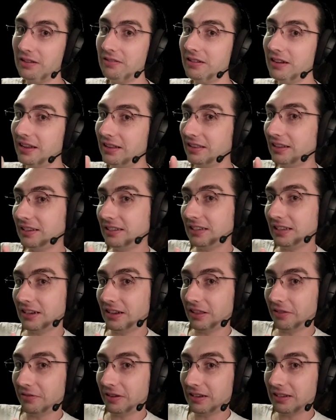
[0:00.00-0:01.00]
you can listen
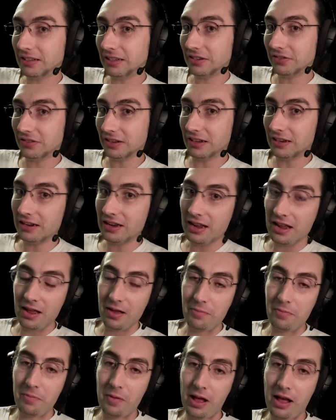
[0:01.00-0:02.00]
to the rest of it
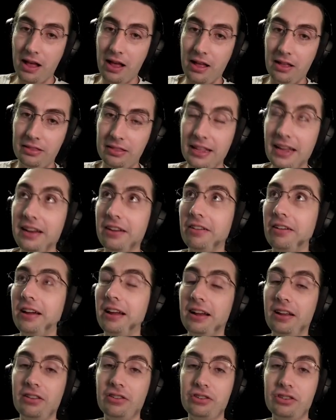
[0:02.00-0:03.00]
later,
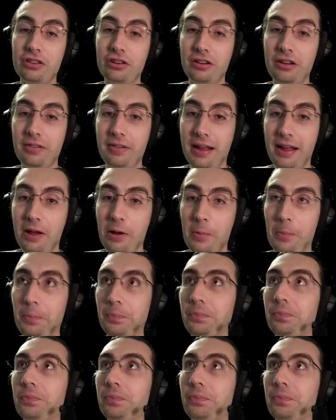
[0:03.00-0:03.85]
and I'll show you how.